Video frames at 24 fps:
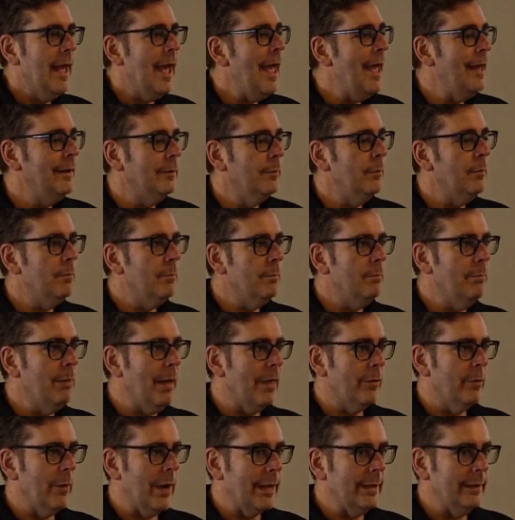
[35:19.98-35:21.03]
And by
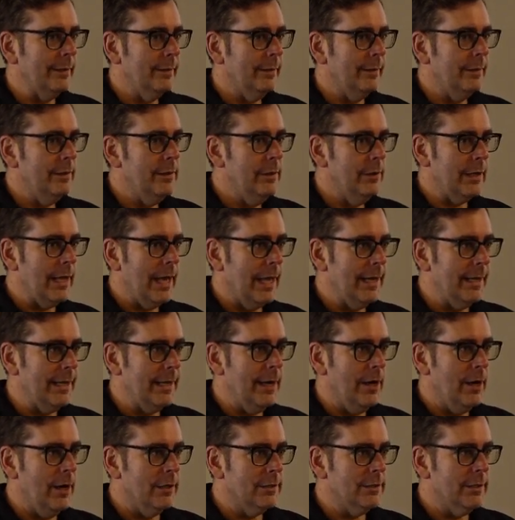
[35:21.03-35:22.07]
the way, you cut a
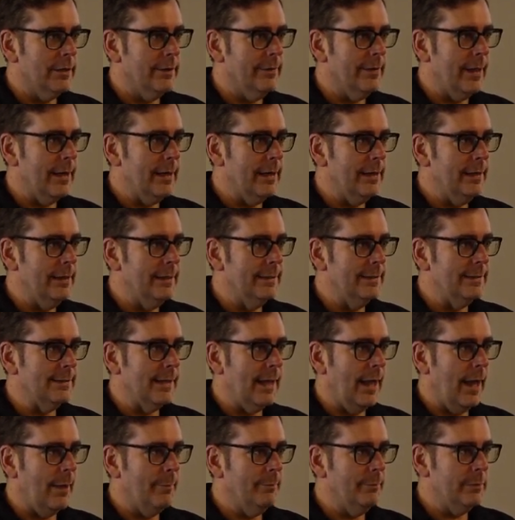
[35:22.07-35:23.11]
character that is
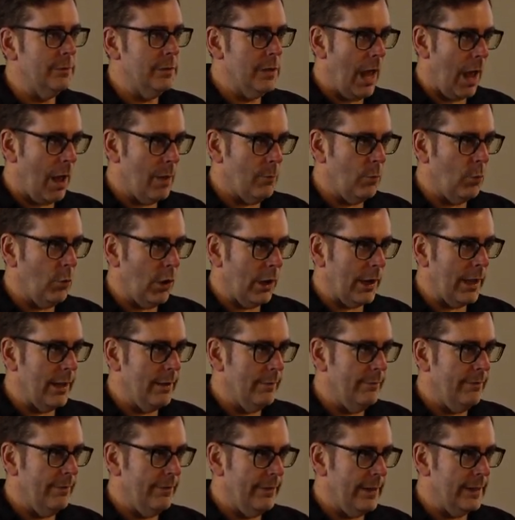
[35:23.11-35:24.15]
um, not working
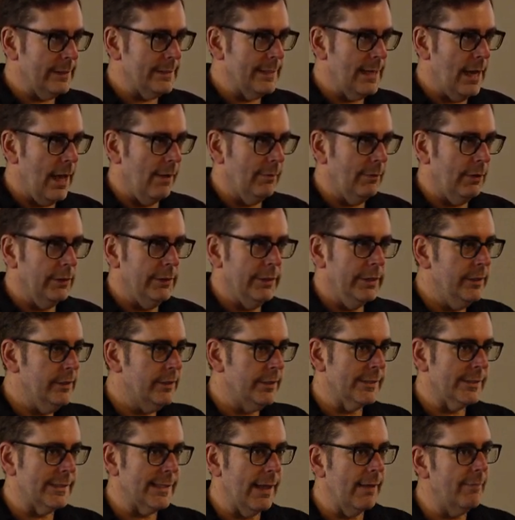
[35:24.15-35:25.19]
for this novel, you
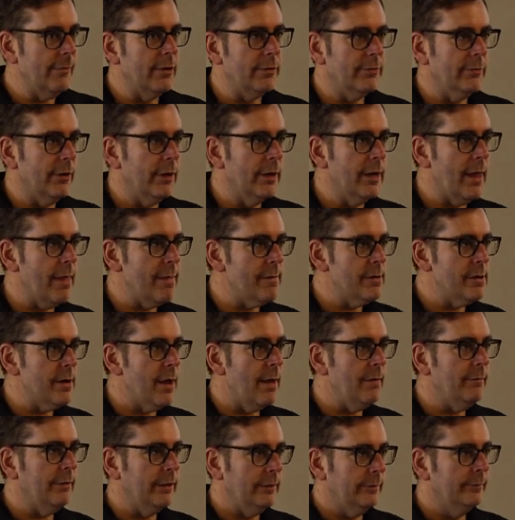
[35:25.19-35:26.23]
just save it for another
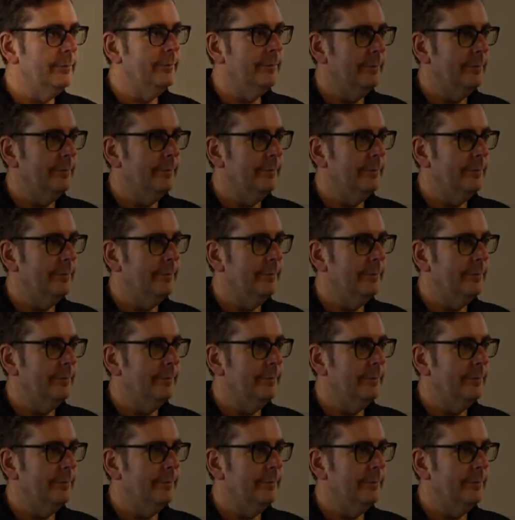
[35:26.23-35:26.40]
novel